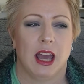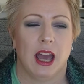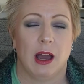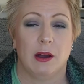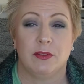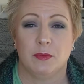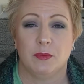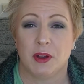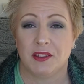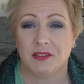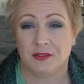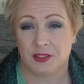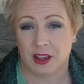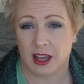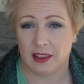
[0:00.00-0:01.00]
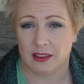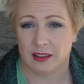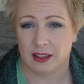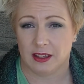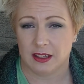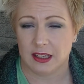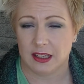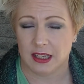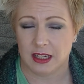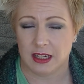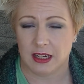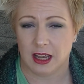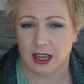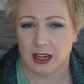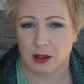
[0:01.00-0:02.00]
However, my father
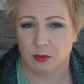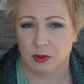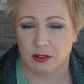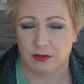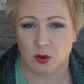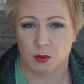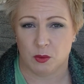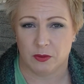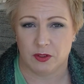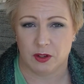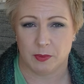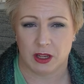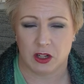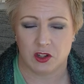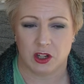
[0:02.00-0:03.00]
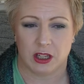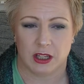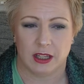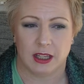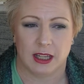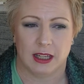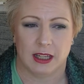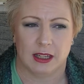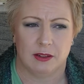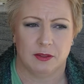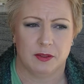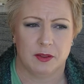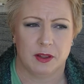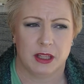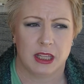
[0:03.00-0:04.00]
did end up with a form of dementia.
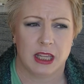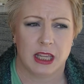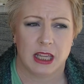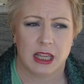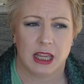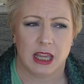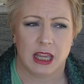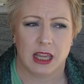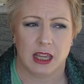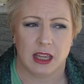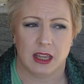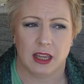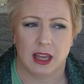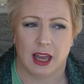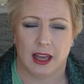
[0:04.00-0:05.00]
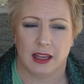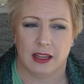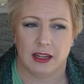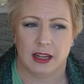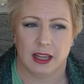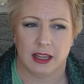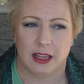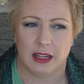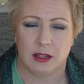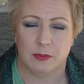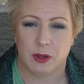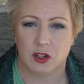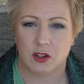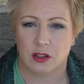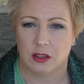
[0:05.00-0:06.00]
He had a
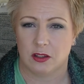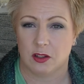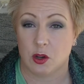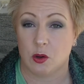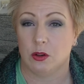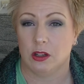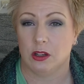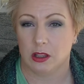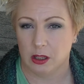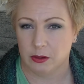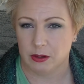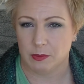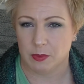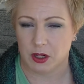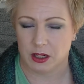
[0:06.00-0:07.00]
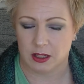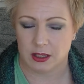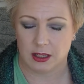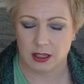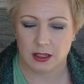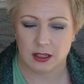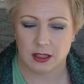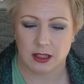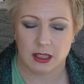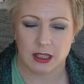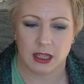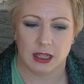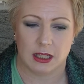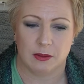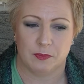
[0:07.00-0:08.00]
dementia that's called Lewy bodies,
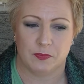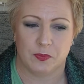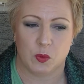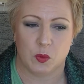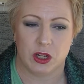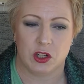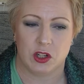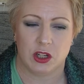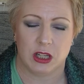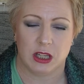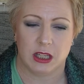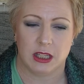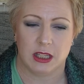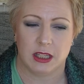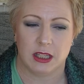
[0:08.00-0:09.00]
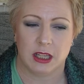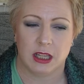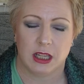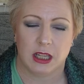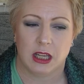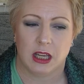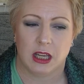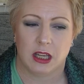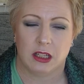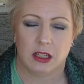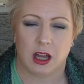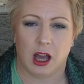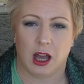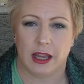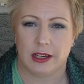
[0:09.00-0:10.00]
which is
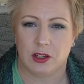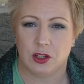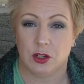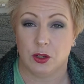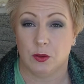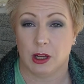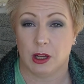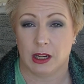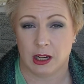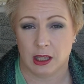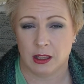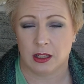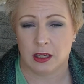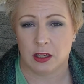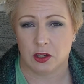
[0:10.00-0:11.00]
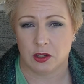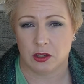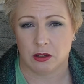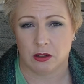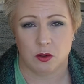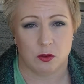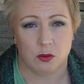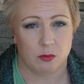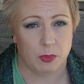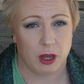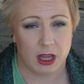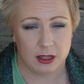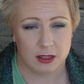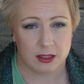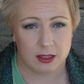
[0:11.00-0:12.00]
tied to another condition called
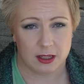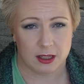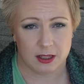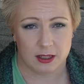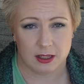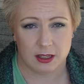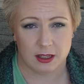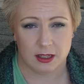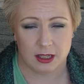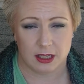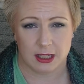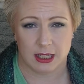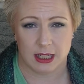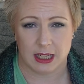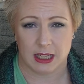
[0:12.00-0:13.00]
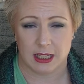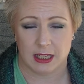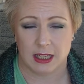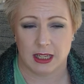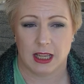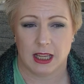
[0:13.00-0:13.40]
Parkinson's disease.